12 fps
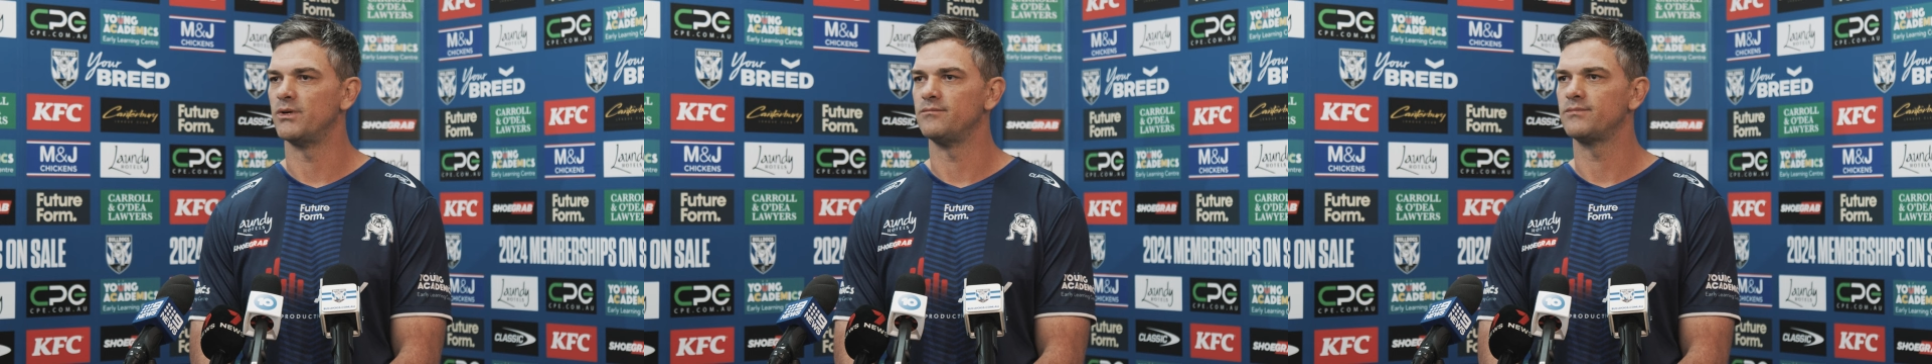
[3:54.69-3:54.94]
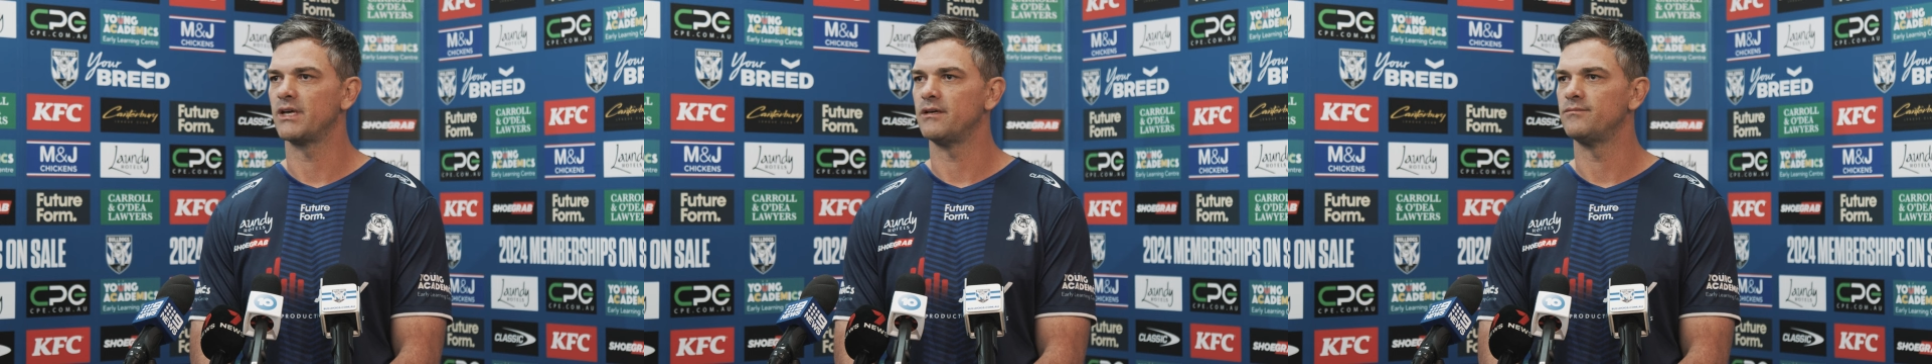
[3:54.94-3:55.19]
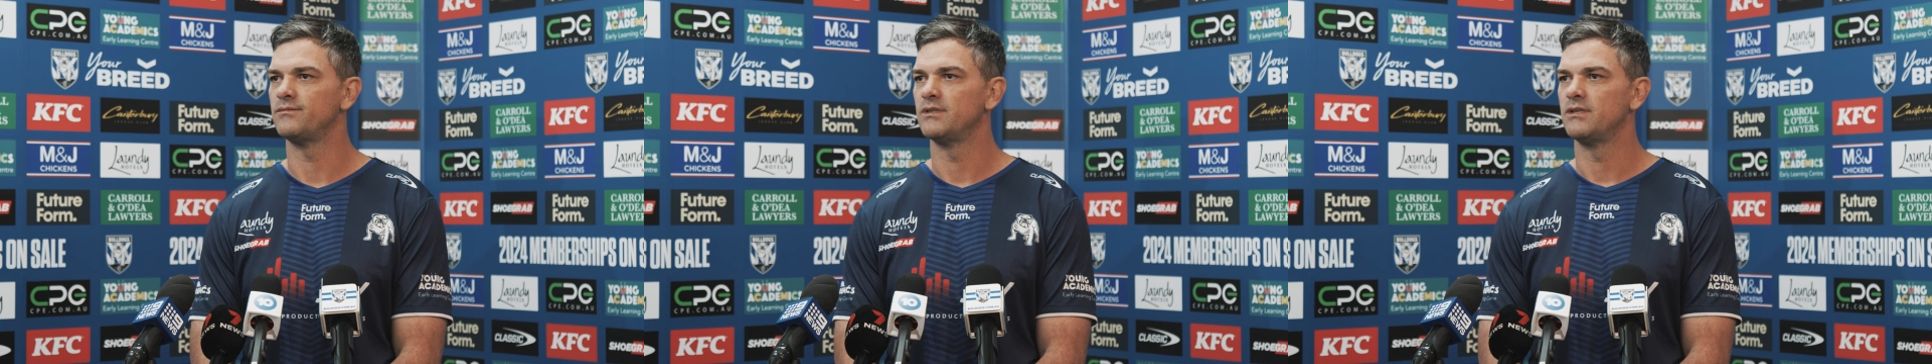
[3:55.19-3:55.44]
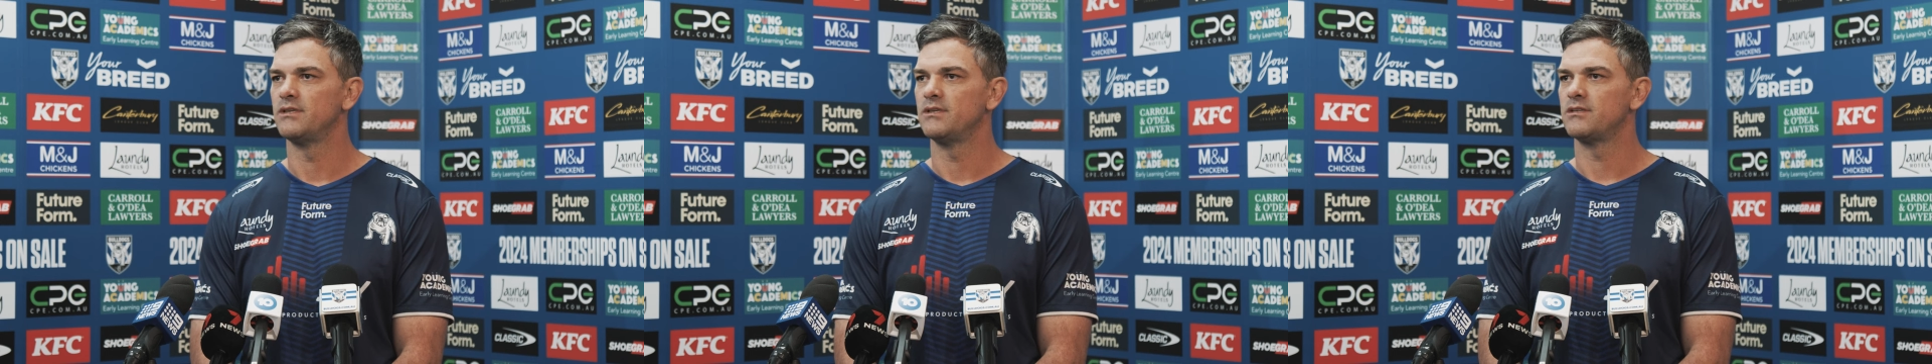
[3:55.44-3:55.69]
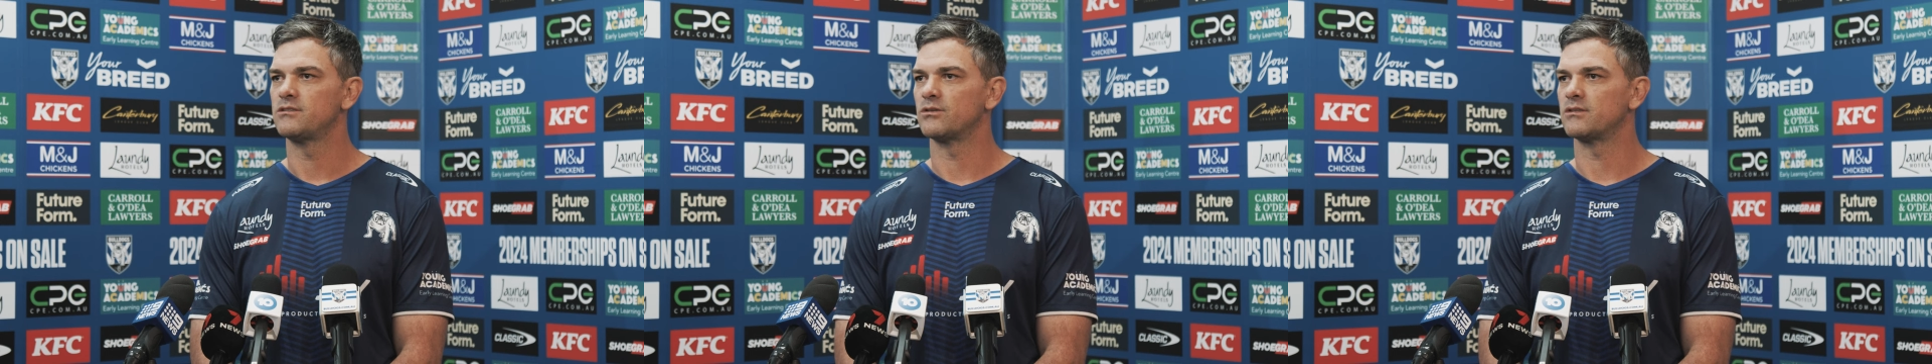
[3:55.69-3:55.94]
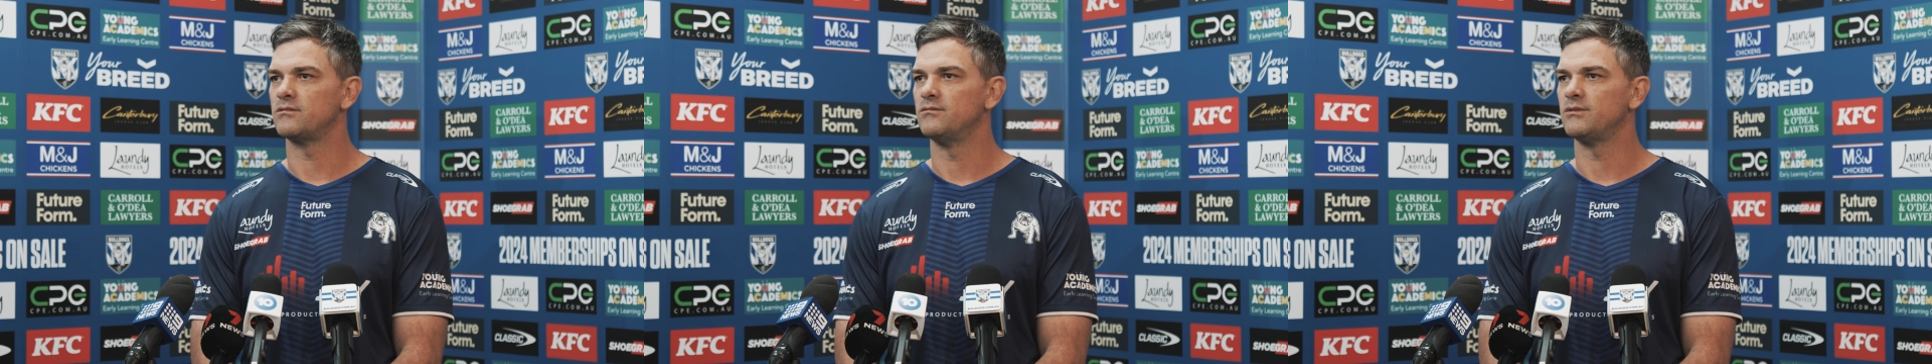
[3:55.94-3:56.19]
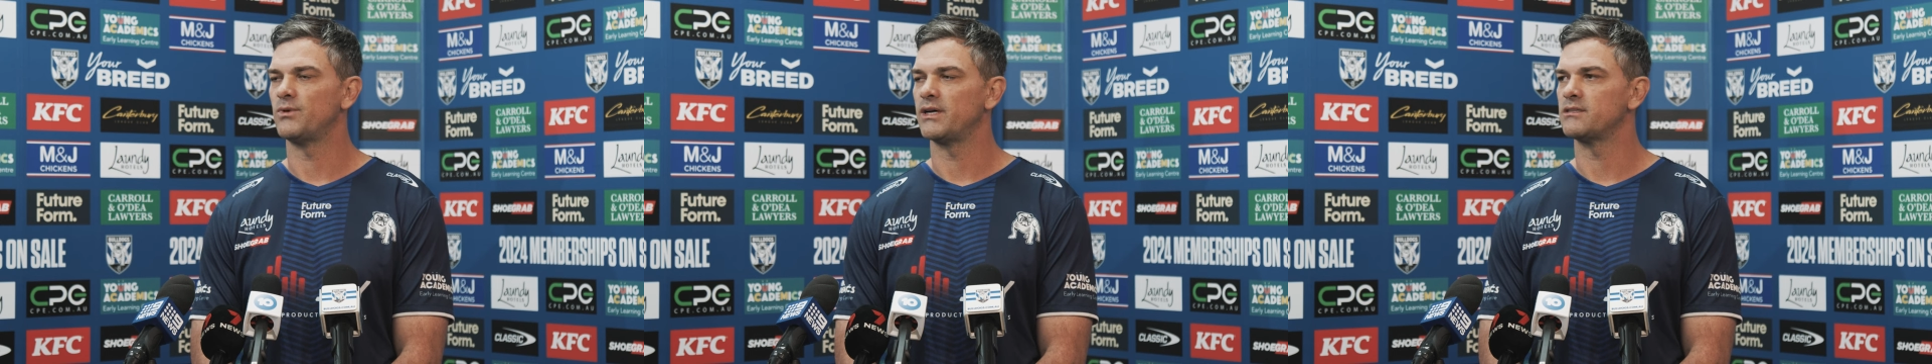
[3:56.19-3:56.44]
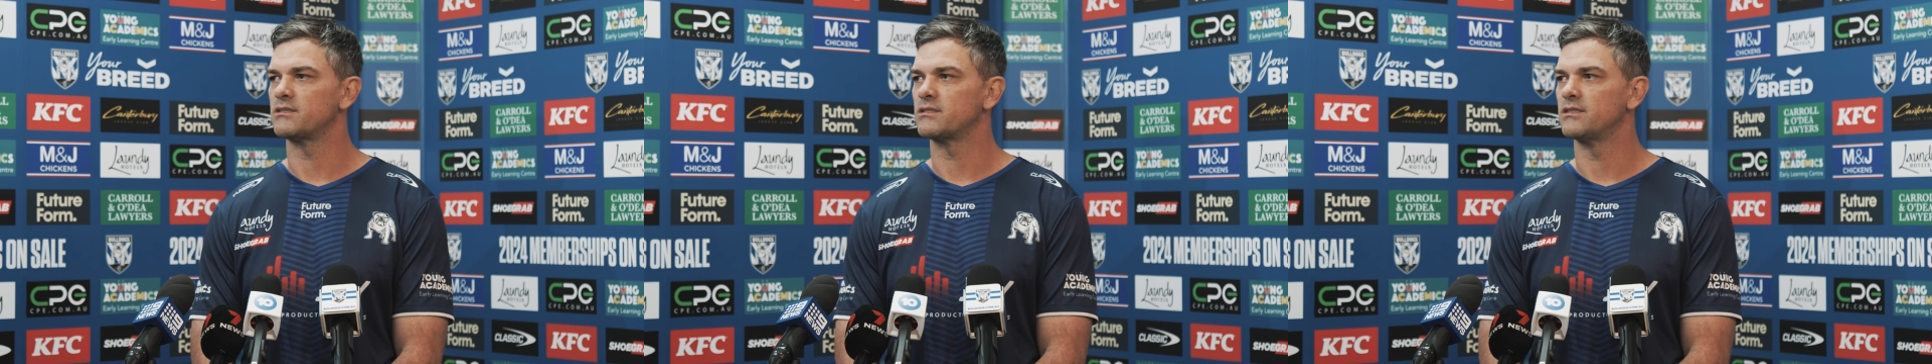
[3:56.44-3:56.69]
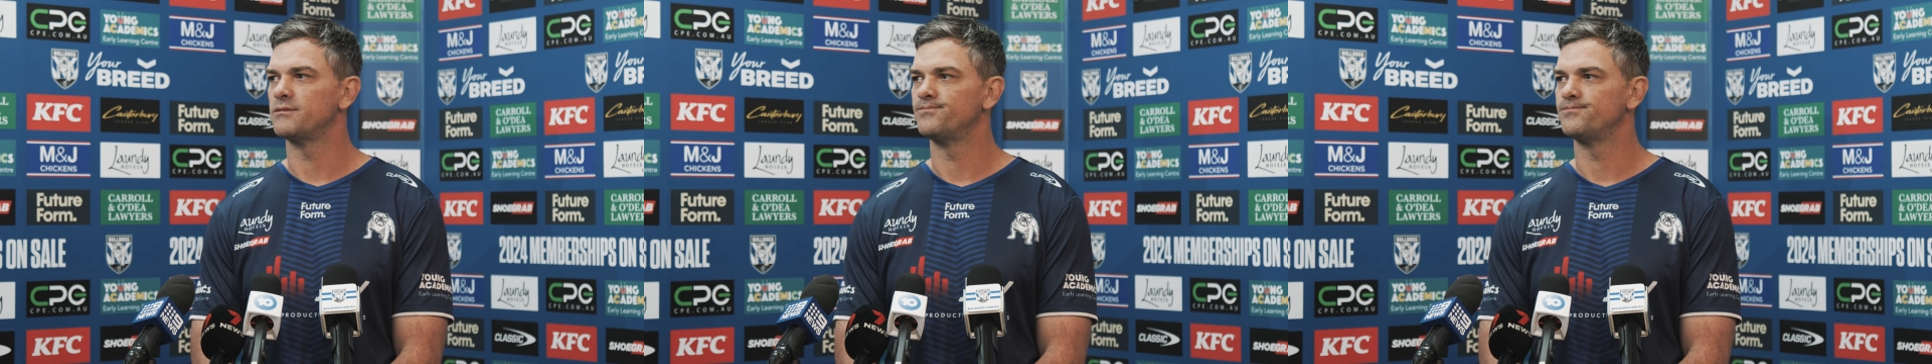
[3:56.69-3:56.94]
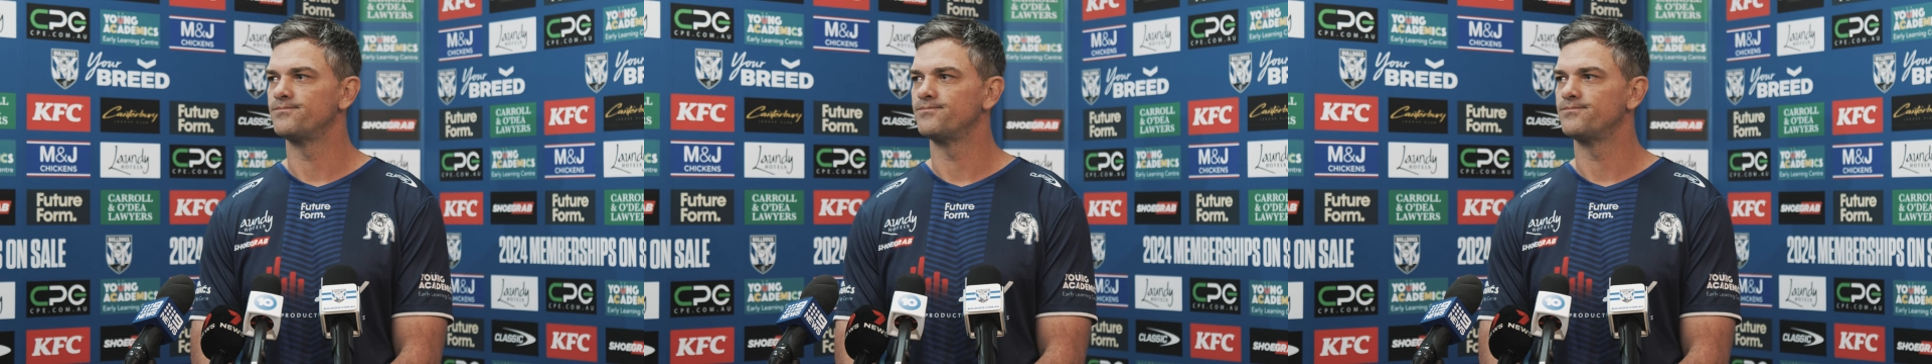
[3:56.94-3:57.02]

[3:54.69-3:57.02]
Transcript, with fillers: But yeah, sort of wait and see.